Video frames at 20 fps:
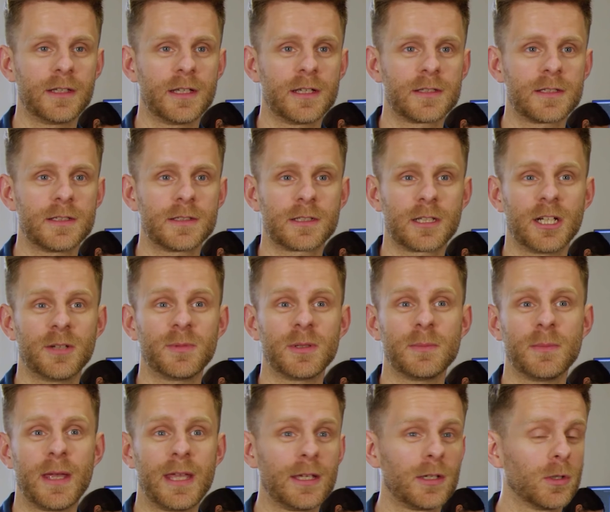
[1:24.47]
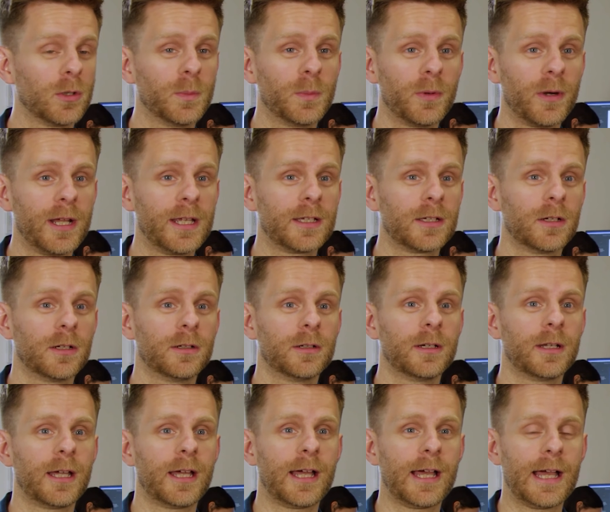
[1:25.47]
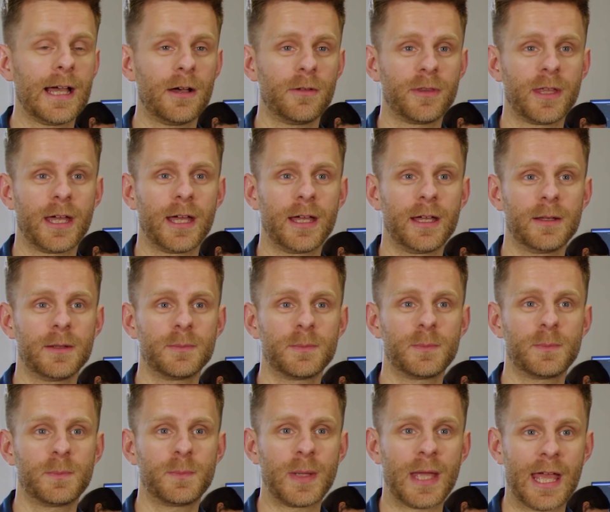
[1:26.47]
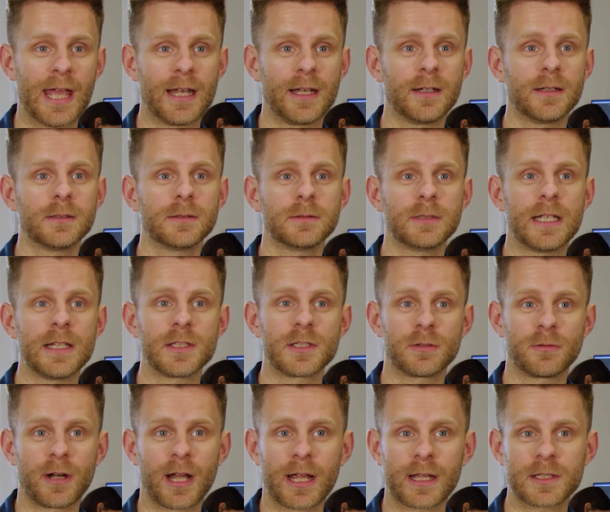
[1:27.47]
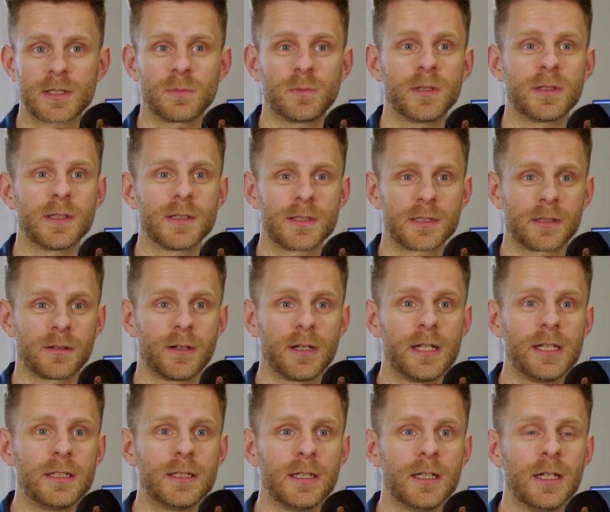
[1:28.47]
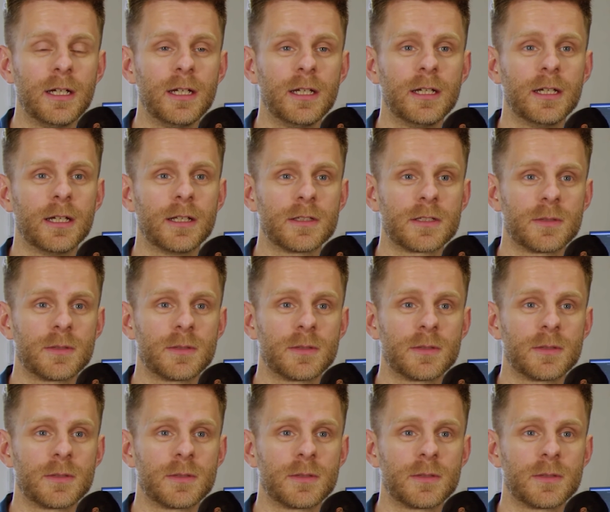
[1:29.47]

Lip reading: this, it's going to be make or break on how that pen interacts with the screen. And